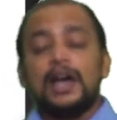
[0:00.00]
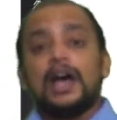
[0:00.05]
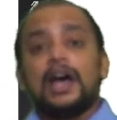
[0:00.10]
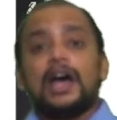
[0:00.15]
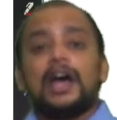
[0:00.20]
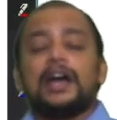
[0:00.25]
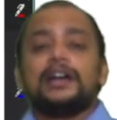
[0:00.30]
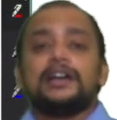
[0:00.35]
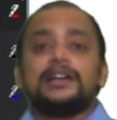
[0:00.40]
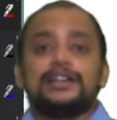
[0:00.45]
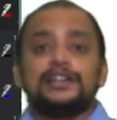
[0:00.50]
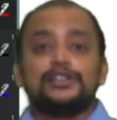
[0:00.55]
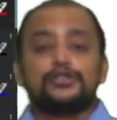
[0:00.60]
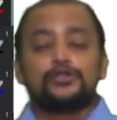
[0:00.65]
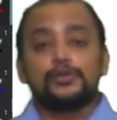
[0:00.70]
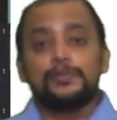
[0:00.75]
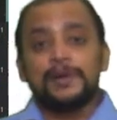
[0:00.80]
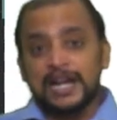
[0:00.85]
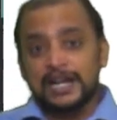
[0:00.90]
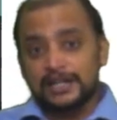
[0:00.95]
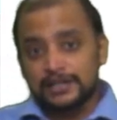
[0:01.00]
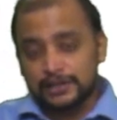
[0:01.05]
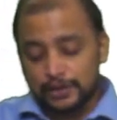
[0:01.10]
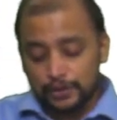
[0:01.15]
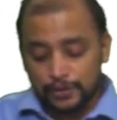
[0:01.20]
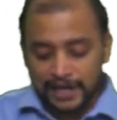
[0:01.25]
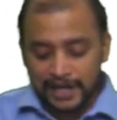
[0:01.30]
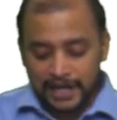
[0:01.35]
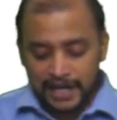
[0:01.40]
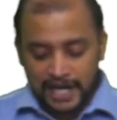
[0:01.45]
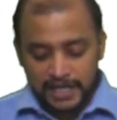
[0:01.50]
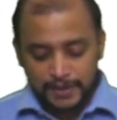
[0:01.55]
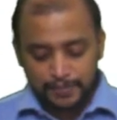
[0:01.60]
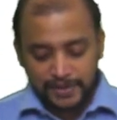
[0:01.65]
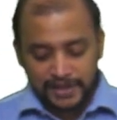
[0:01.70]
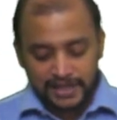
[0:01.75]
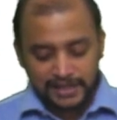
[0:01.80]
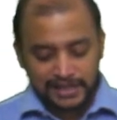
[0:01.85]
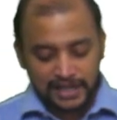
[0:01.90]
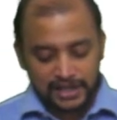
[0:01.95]
and it is to be excluded as
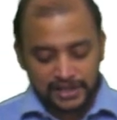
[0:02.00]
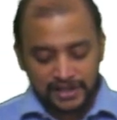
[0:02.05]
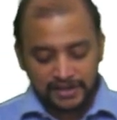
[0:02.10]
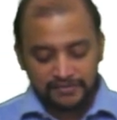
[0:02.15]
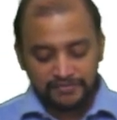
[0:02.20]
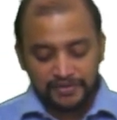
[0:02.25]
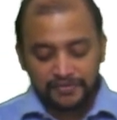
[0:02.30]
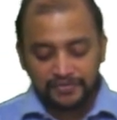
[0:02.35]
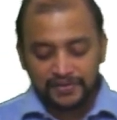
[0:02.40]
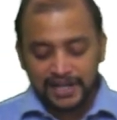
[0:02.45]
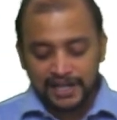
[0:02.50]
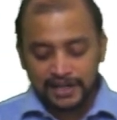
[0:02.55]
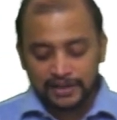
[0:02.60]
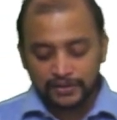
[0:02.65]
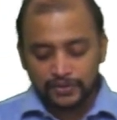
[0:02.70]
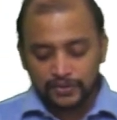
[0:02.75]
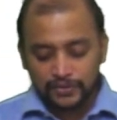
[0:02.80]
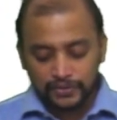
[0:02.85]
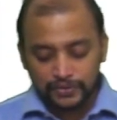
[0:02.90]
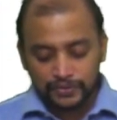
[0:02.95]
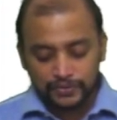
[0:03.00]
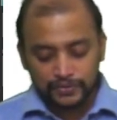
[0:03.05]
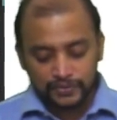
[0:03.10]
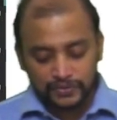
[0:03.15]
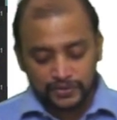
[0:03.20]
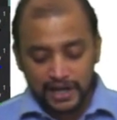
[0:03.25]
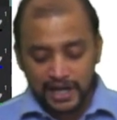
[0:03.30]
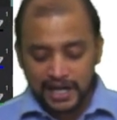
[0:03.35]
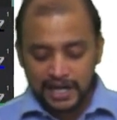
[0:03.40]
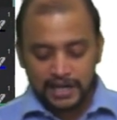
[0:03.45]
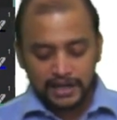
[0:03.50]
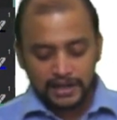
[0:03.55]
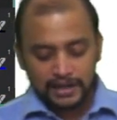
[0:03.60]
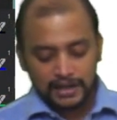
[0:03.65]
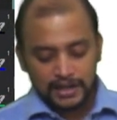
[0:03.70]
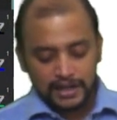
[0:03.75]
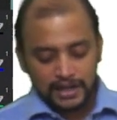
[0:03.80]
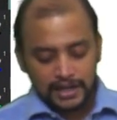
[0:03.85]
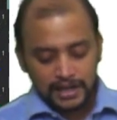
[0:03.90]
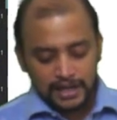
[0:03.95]
per section 15.3
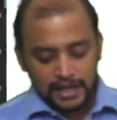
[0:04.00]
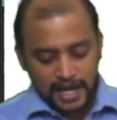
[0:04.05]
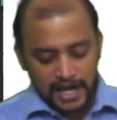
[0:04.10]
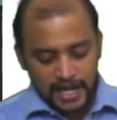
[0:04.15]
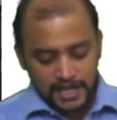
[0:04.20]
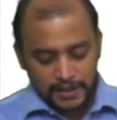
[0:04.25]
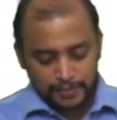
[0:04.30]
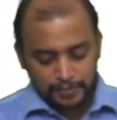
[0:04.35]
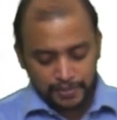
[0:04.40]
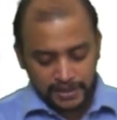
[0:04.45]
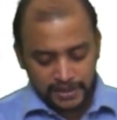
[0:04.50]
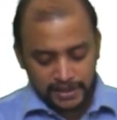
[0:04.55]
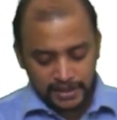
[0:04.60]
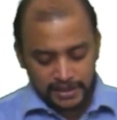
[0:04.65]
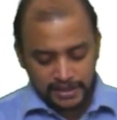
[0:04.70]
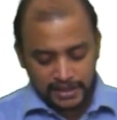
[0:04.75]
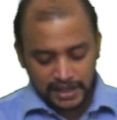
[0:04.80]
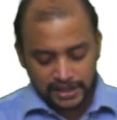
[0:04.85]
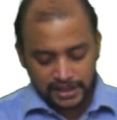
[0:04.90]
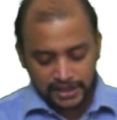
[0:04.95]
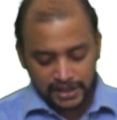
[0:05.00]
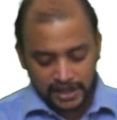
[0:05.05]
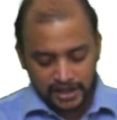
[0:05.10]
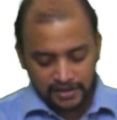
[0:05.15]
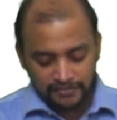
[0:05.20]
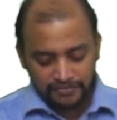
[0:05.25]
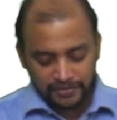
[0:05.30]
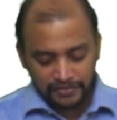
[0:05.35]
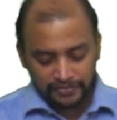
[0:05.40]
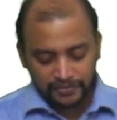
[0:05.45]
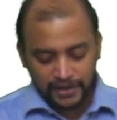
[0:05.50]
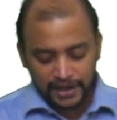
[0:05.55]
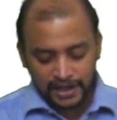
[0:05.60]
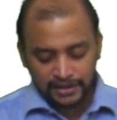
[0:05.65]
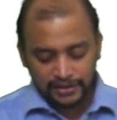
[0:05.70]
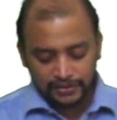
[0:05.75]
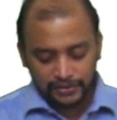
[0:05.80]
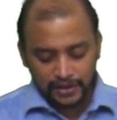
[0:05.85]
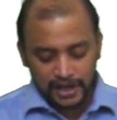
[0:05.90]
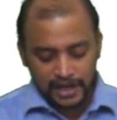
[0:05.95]
as per section
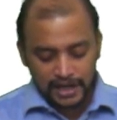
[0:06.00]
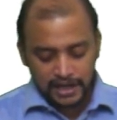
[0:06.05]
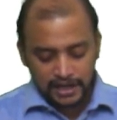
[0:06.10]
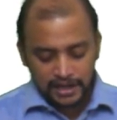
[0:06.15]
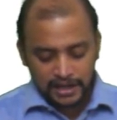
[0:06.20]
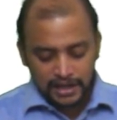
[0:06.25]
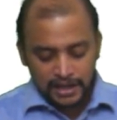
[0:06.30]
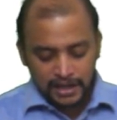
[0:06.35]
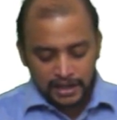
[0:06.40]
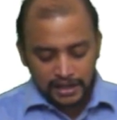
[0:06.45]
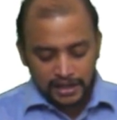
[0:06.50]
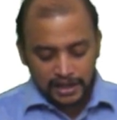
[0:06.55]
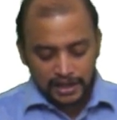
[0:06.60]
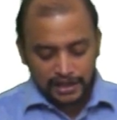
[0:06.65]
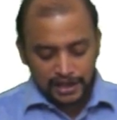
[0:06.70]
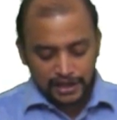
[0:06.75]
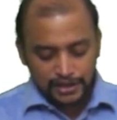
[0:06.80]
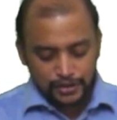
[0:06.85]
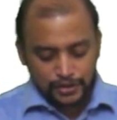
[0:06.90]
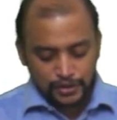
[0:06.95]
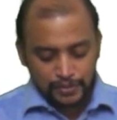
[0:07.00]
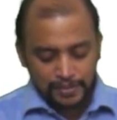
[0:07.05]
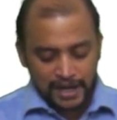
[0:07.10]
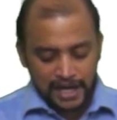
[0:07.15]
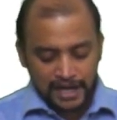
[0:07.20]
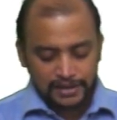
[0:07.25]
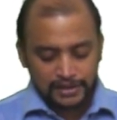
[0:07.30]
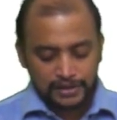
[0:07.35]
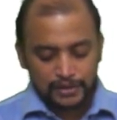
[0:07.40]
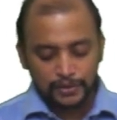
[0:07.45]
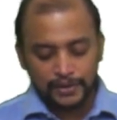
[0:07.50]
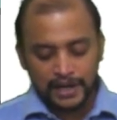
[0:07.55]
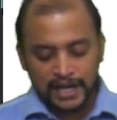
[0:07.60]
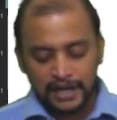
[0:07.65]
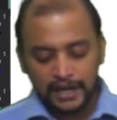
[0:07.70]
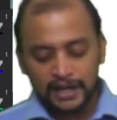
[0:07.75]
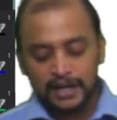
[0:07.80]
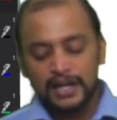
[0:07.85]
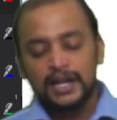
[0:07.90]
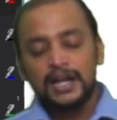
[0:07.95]
15.3 it is to be
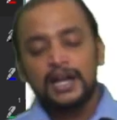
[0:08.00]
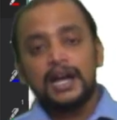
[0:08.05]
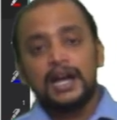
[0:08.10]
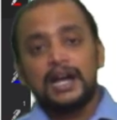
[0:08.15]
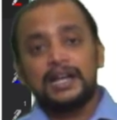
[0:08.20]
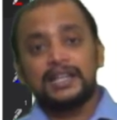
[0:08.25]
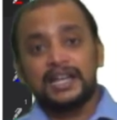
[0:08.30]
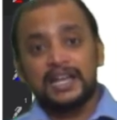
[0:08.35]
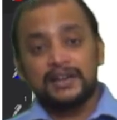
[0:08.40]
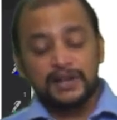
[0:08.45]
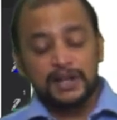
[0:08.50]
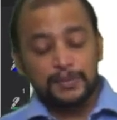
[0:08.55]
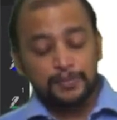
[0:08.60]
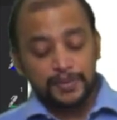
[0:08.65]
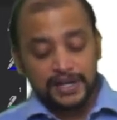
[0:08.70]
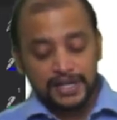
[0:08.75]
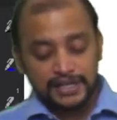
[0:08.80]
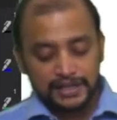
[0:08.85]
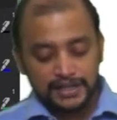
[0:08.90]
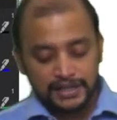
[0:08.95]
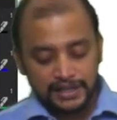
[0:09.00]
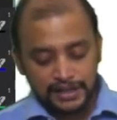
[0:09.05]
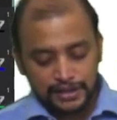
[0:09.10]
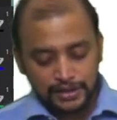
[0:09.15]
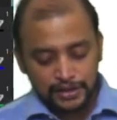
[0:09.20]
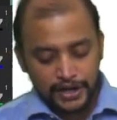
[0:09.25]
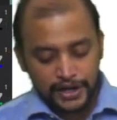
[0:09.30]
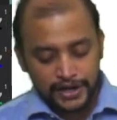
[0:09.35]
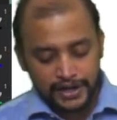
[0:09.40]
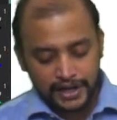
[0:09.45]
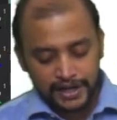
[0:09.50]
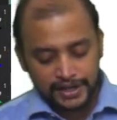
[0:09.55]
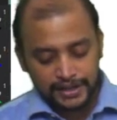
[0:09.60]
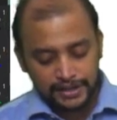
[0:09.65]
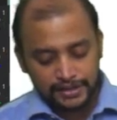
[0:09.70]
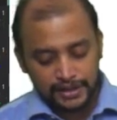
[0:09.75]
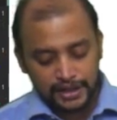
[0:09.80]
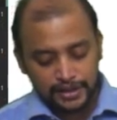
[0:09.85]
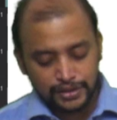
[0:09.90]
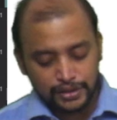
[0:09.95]
excluded and the given price it is not
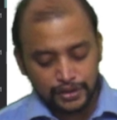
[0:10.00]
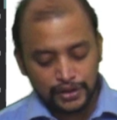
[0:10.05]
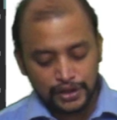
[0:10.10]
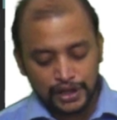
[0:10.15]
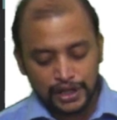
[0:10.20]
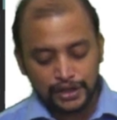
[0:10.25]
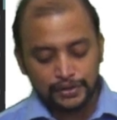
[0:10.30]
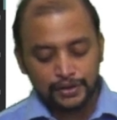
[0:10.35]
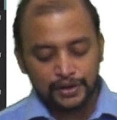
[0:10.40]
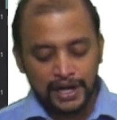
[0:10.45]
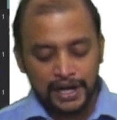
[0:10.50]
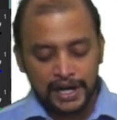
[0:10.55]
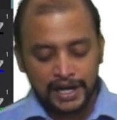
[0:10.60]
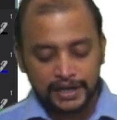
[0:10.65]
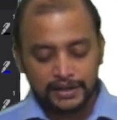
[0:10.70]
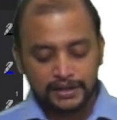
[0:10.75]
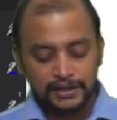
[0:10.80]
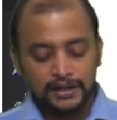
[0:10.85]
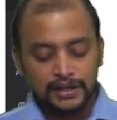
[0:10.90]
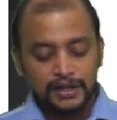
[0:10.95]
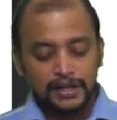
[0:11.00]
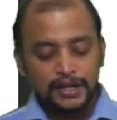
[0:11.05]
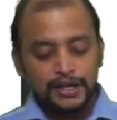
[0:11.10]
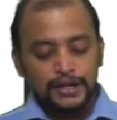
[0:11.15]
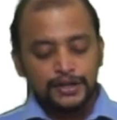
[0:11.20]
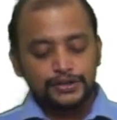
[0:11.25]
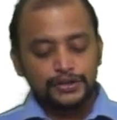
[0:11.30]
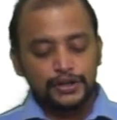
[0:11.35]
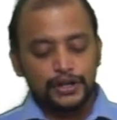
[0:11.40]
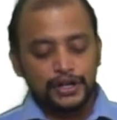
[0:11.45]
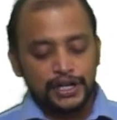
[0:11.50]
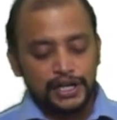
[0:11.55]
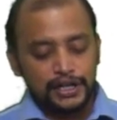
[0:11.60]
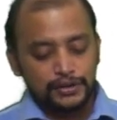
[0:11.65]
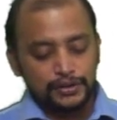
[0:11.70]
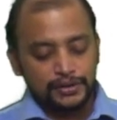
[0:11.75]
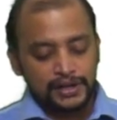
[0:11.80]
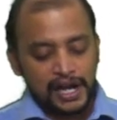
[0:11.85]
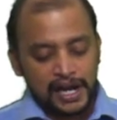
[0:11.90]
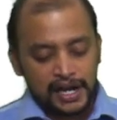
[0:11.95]
considered so you need to deduct so you need
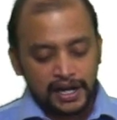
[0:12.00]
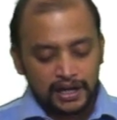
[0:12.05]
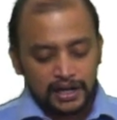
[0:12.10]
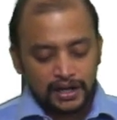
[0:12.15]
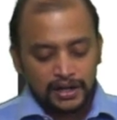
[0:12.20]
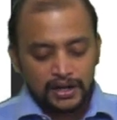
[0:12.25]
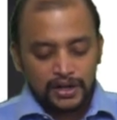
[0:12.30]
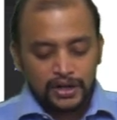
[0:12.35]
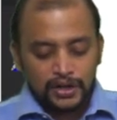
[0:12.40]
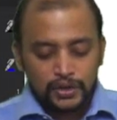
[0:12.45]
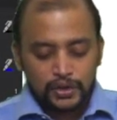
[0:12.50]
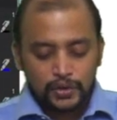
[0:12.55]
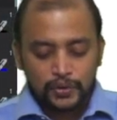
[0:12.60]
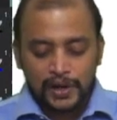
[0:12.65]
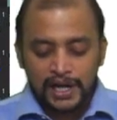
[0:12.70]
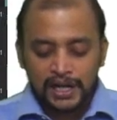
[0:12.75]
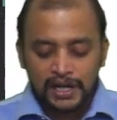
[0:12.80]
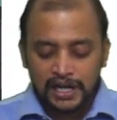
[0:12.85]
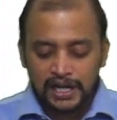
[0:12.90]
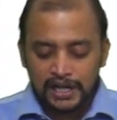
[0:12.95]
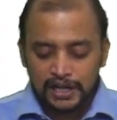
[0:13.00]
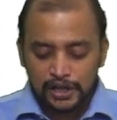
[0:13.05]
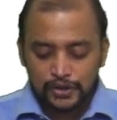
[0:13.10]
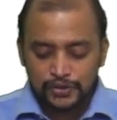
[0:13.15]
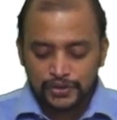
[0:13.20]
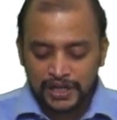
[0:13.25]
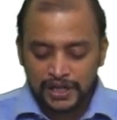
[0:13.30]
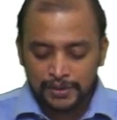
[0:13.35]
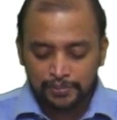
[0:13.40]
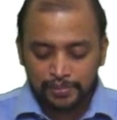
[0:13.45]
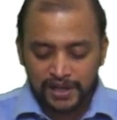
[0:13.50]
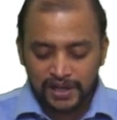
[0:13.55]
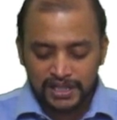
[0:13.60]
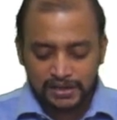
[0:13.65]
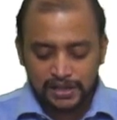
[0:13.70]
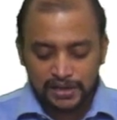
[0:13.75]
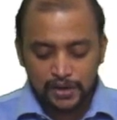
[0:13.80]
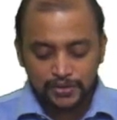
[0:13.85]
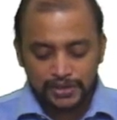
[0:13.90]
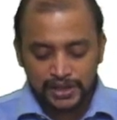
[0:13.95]
to take 20,000 plus
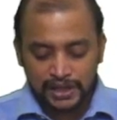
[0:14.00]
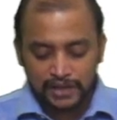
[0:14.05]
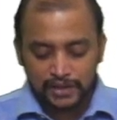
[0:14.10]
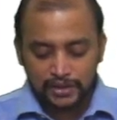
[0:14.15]
1000